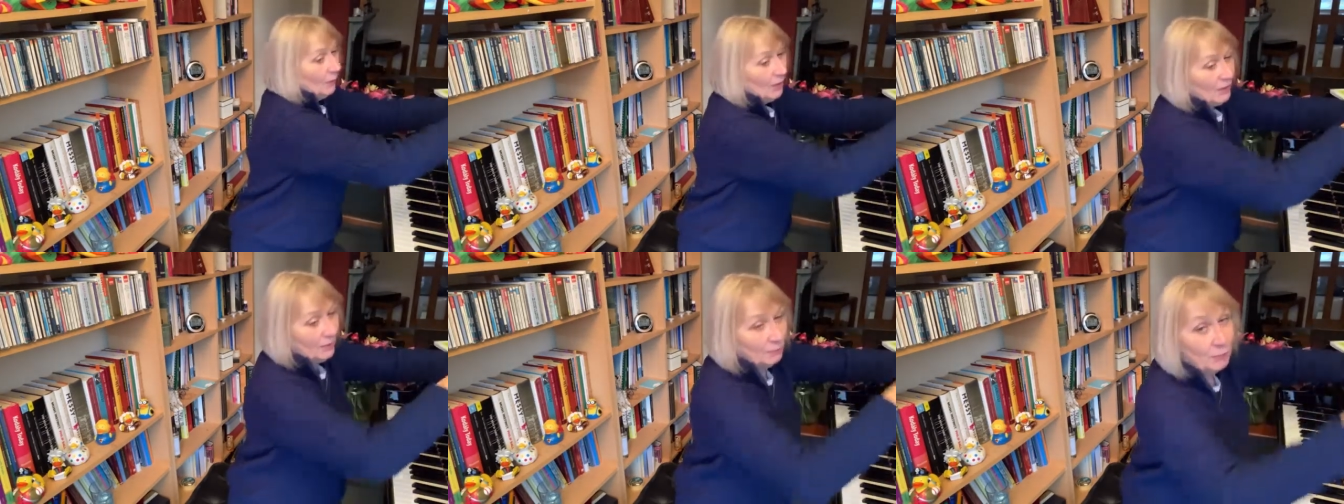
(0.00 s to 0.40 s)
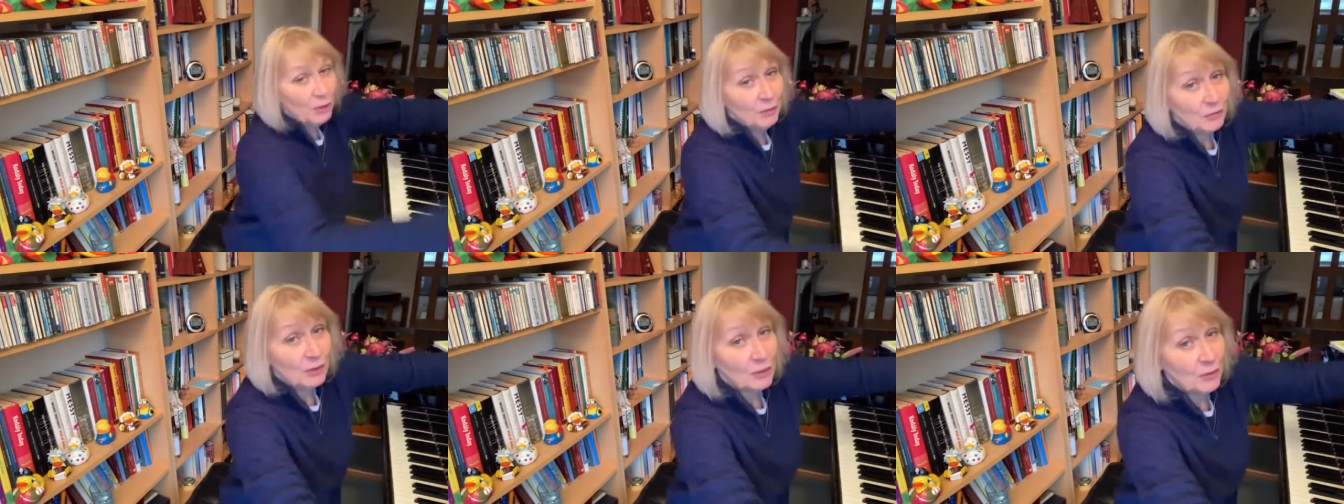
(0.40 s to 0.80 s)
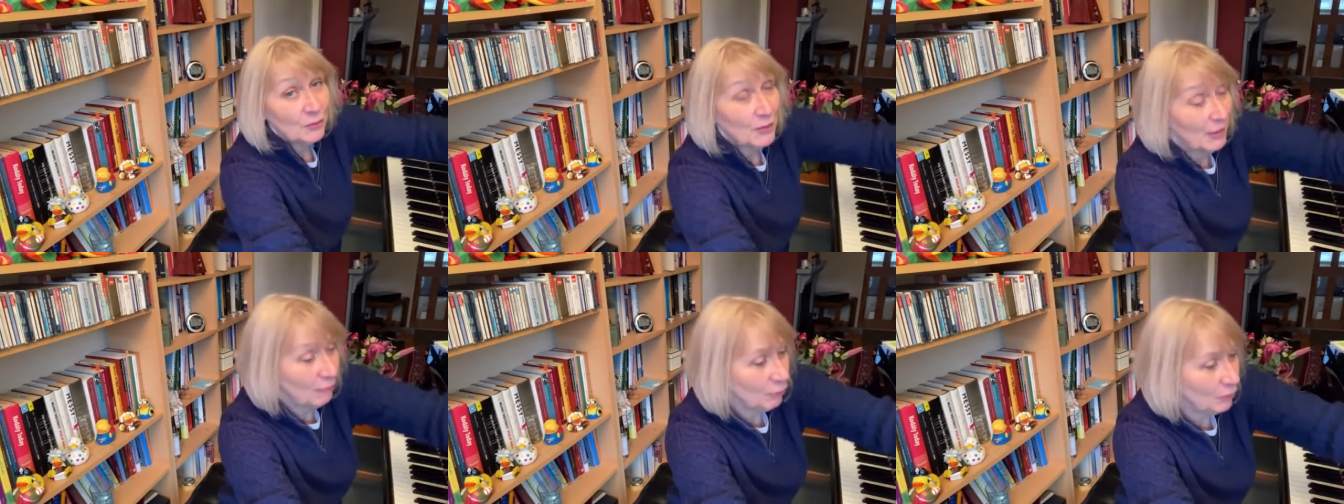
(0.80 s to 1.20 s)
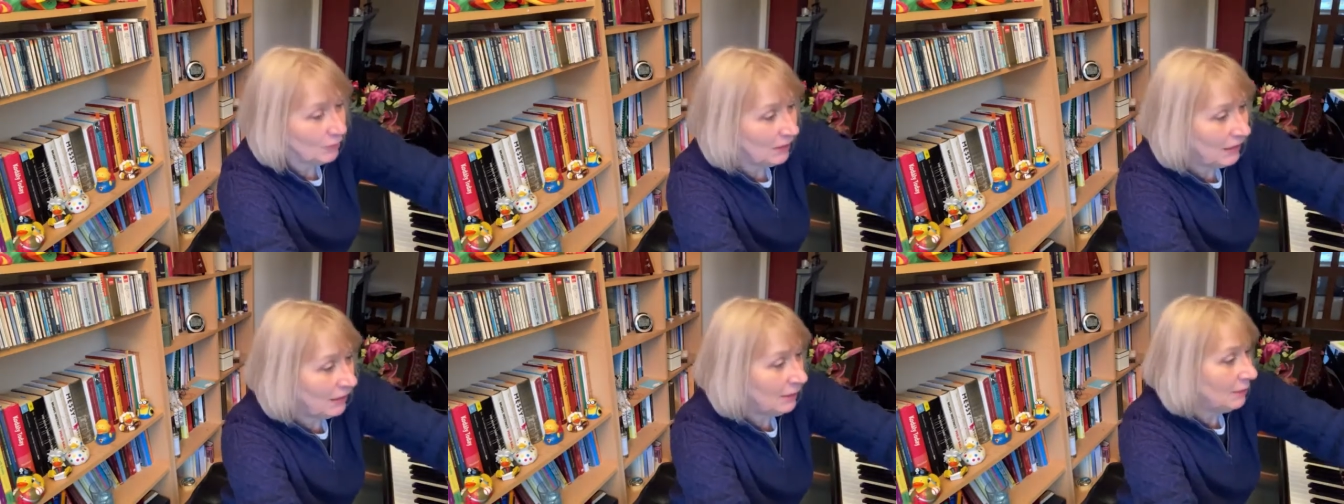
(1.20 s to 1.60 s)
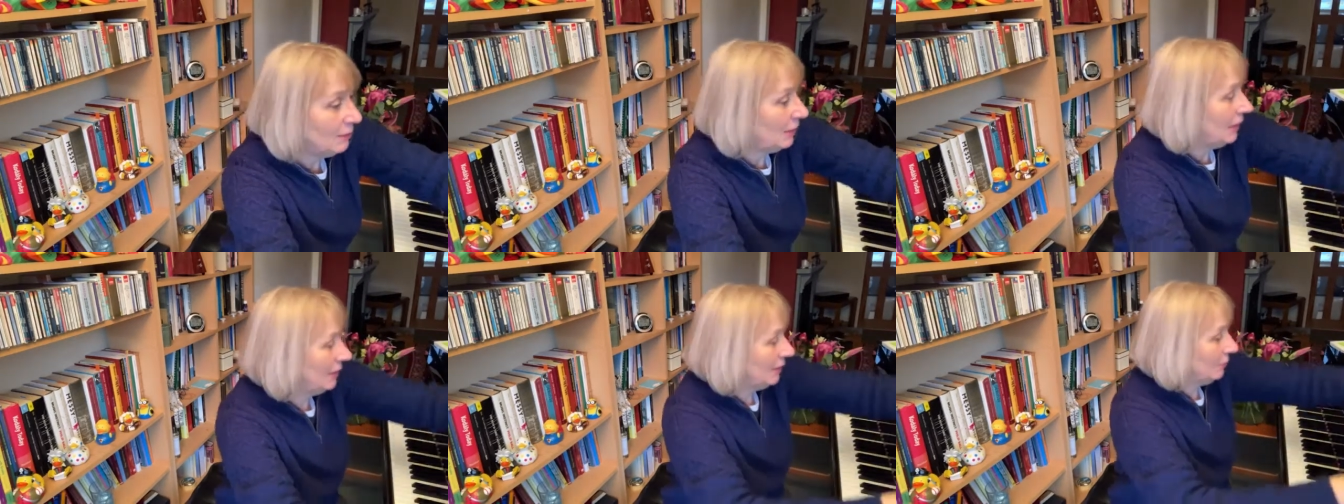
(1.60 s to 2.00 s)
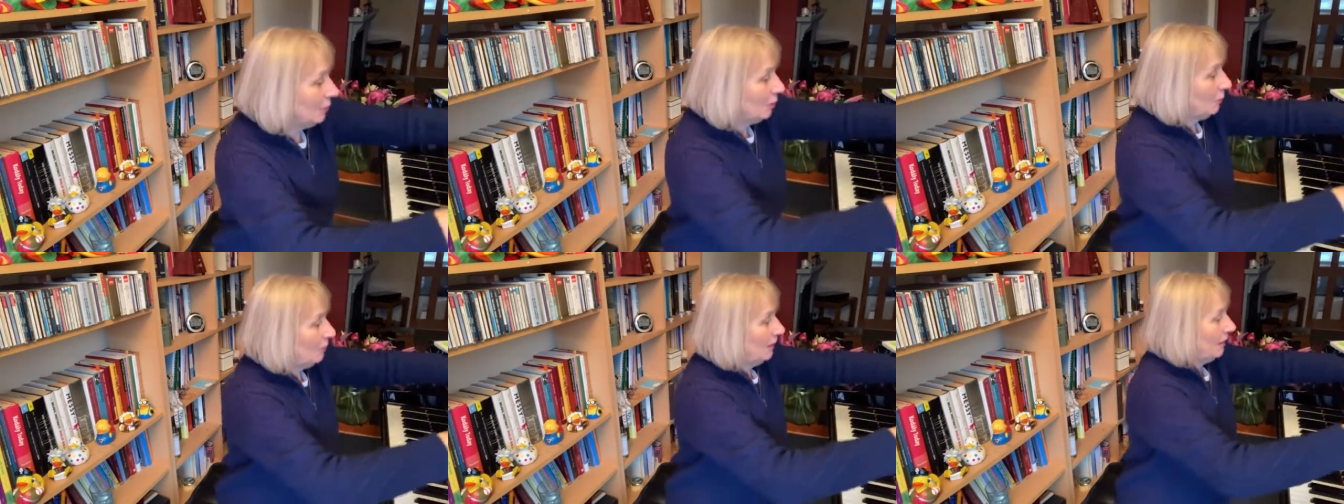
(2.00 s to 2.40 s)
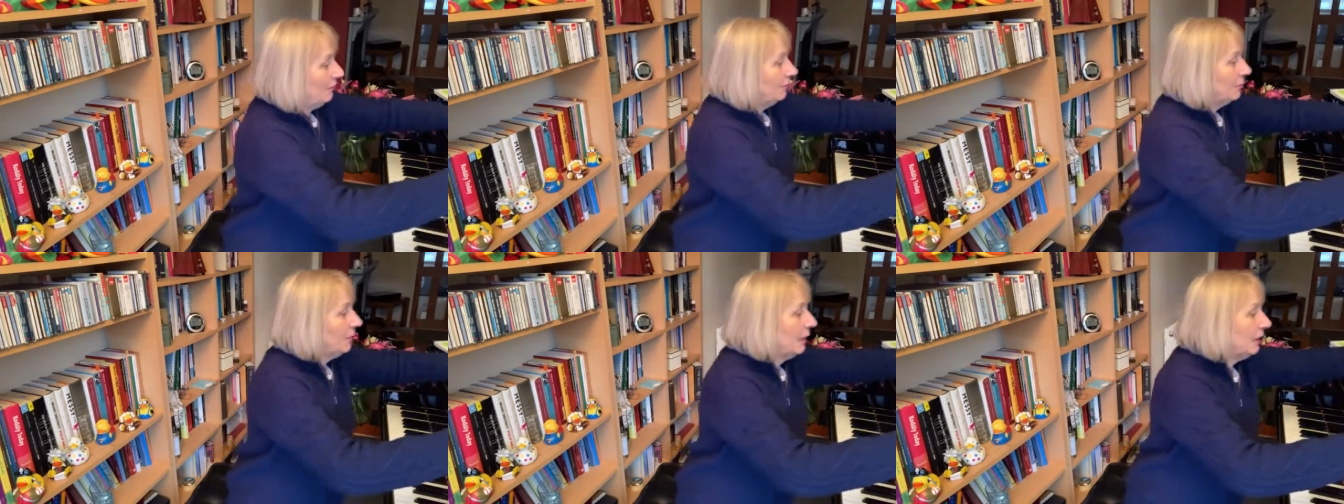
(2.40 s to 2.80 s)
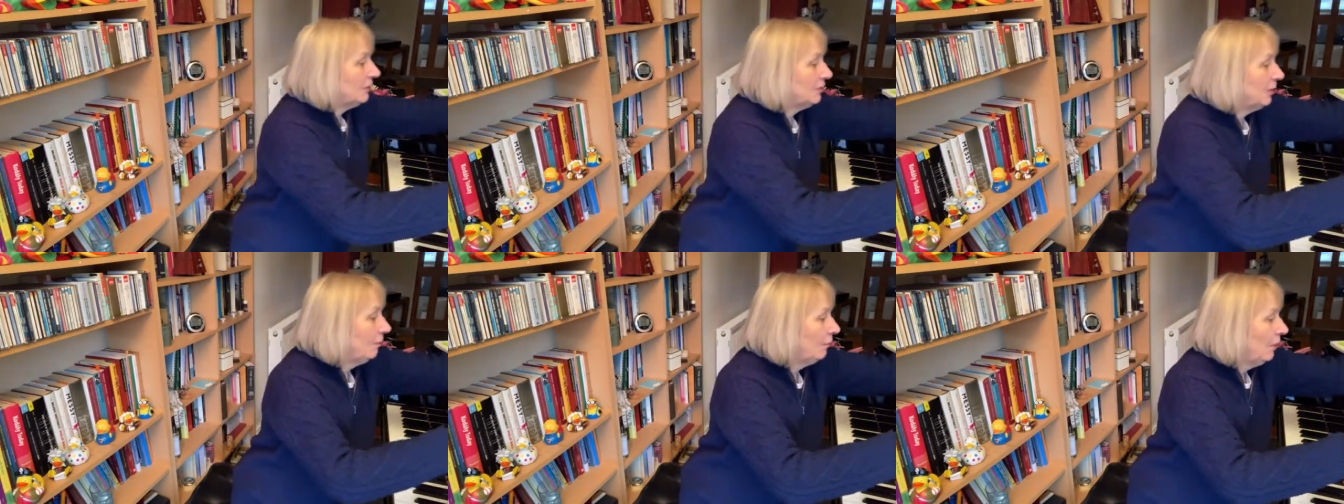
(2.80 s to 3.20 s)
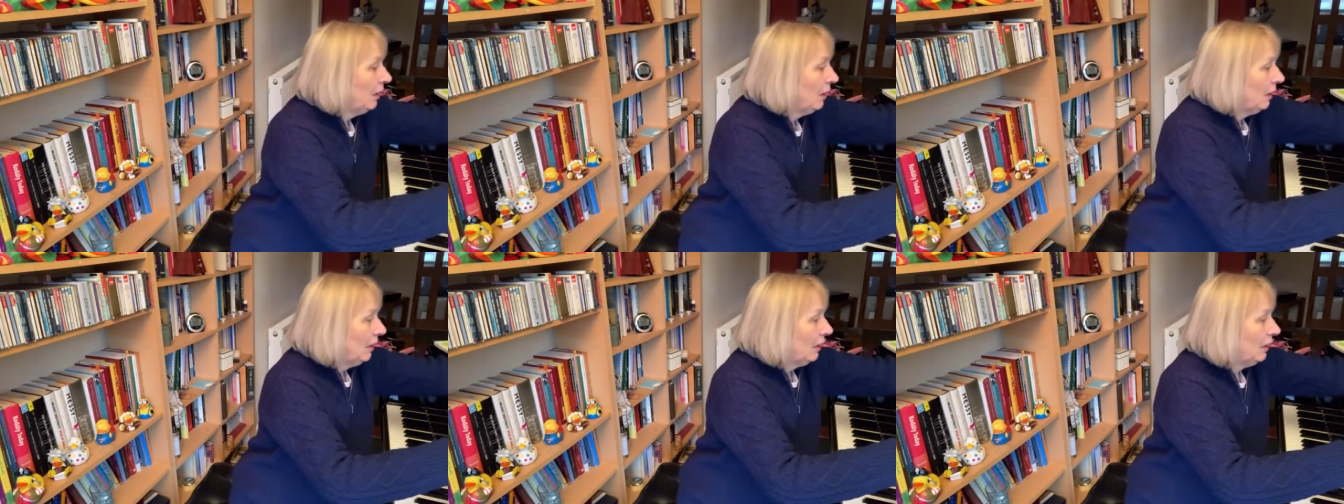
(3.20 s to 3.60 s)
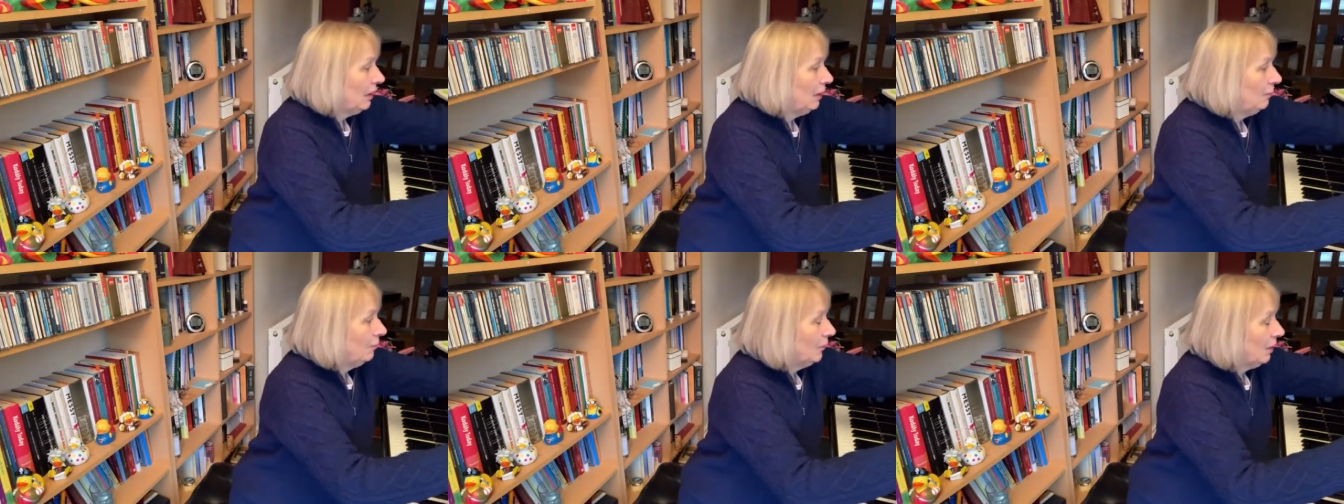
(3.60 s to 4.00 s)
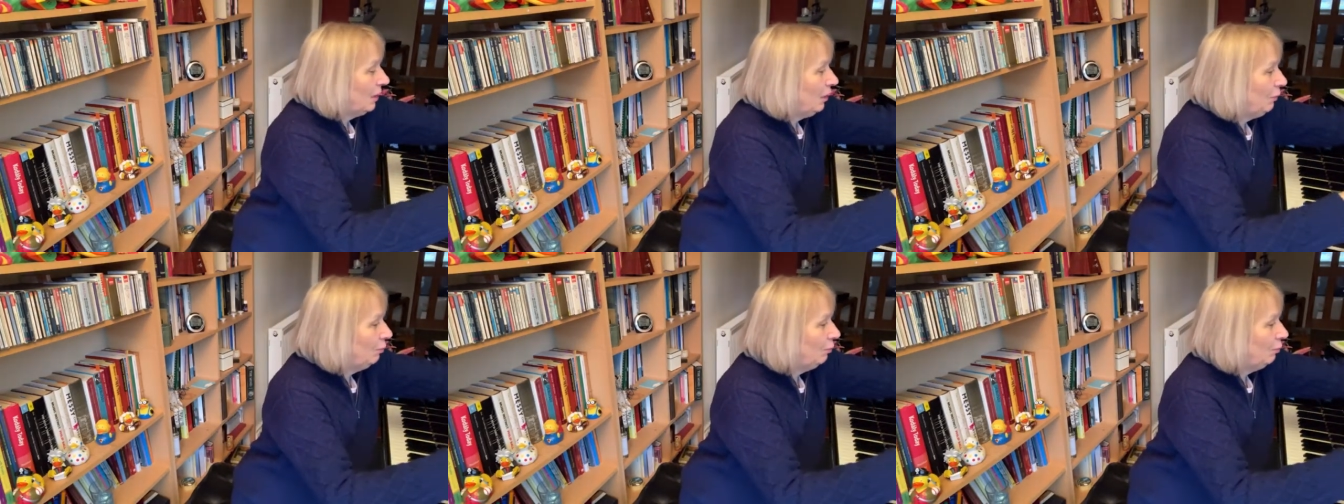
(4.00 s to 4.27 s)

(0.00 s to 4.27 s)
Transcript: my computer because they're on here, and I'm going to play from that.